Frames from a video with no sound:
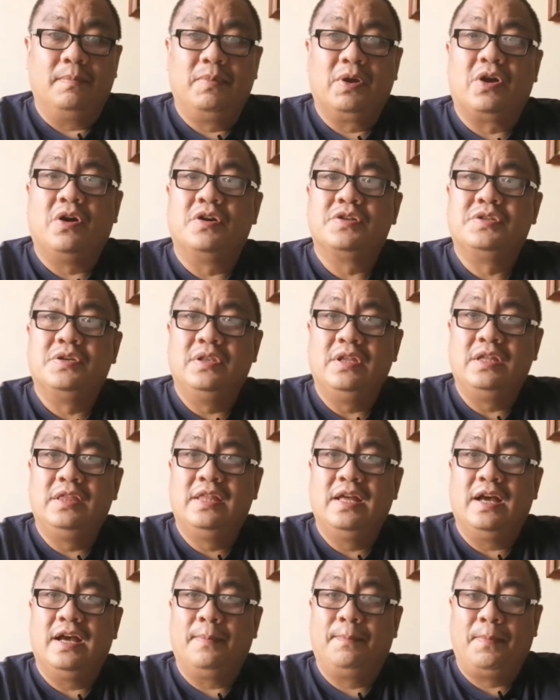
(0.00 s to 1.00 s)
because you
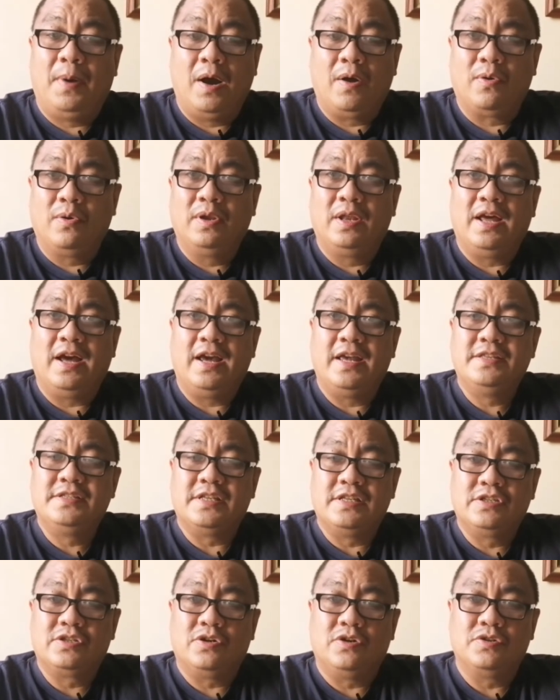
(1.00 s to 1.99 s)
need the power
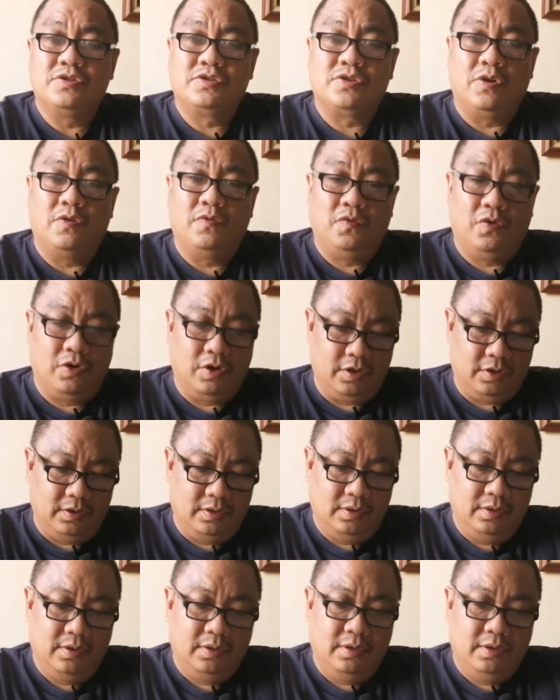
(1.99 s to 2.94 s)
lines and so on and so forth.